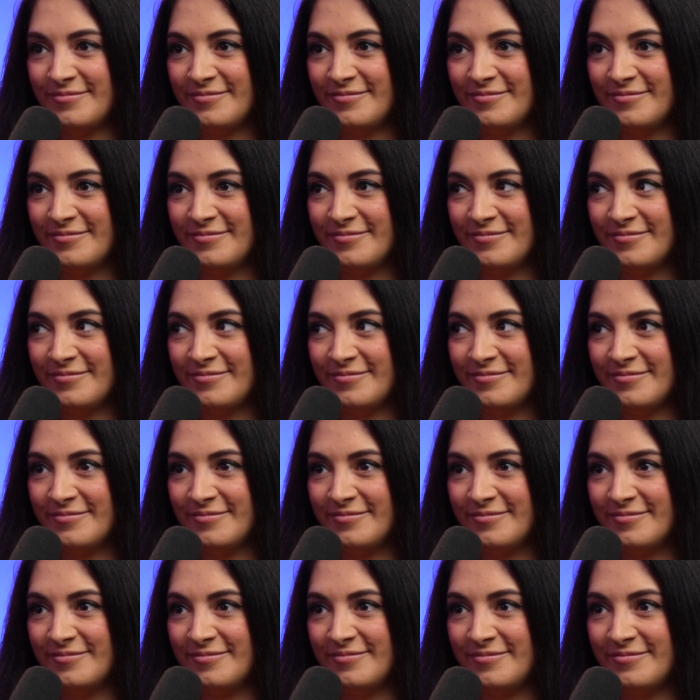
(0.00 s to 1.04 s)

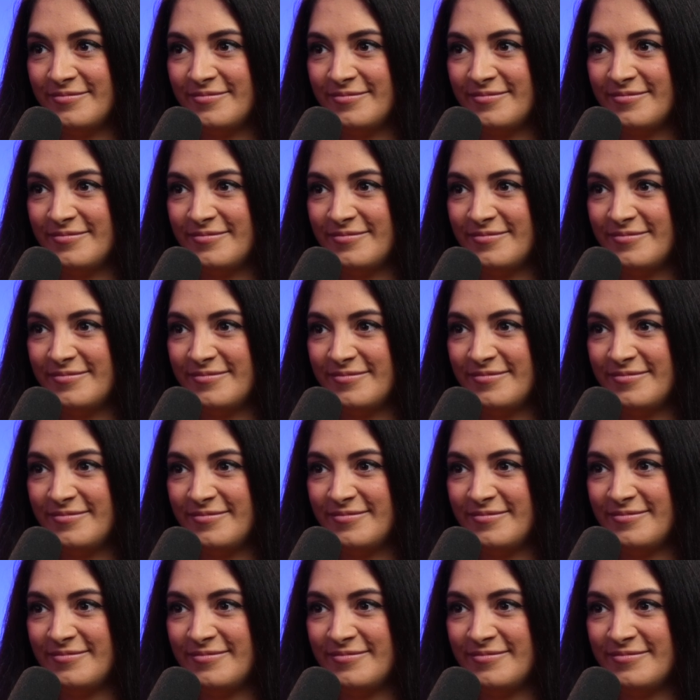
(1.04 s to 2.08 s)

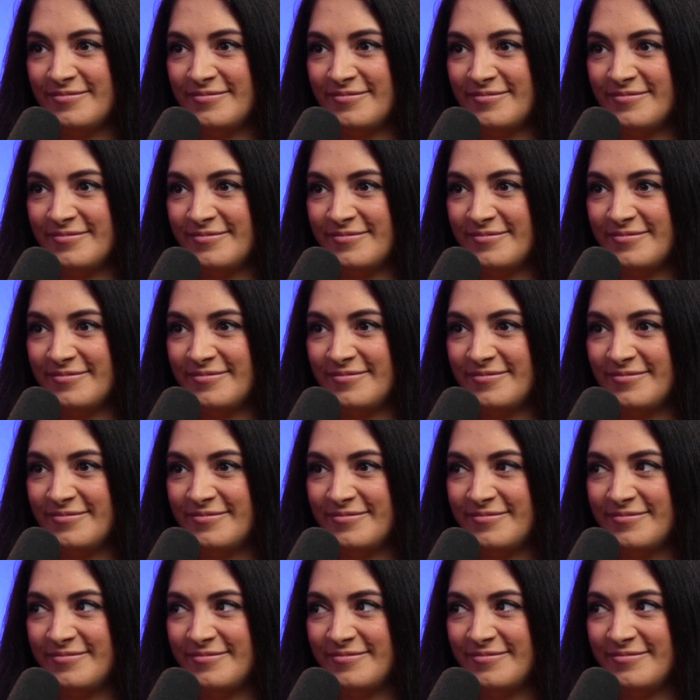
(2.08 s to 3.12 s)

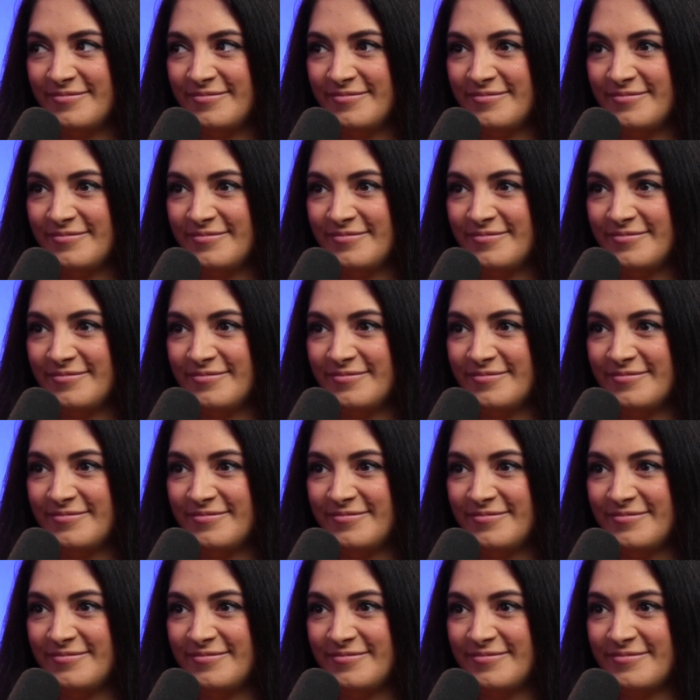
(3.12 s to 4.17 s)

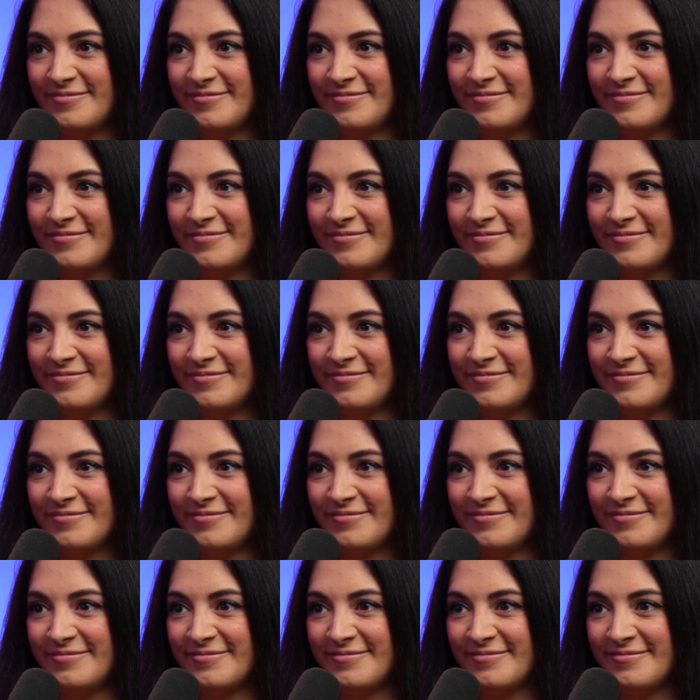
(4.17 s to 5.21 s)

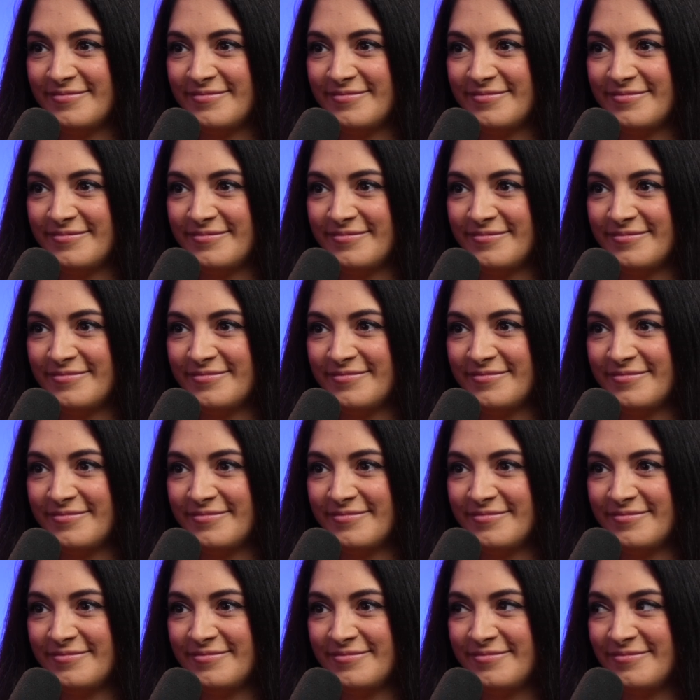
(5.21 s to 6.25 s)

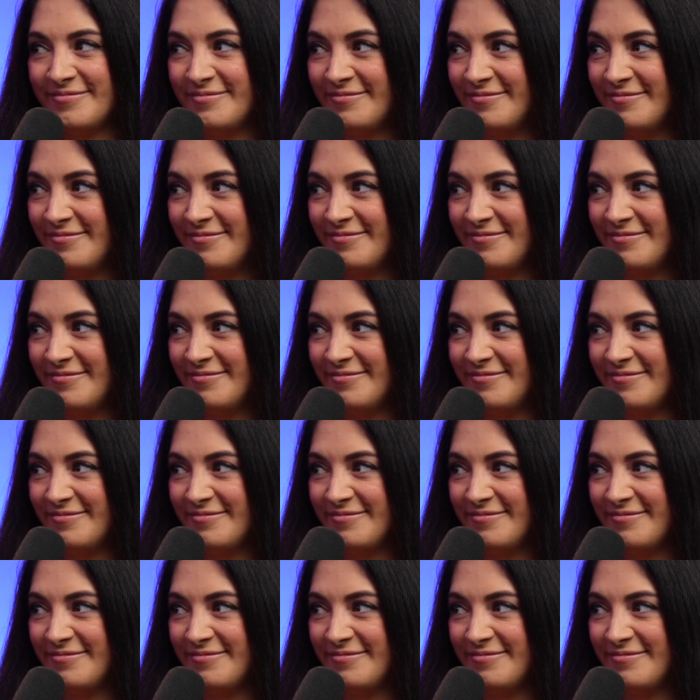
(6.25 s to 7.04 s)
The person shown says nothing.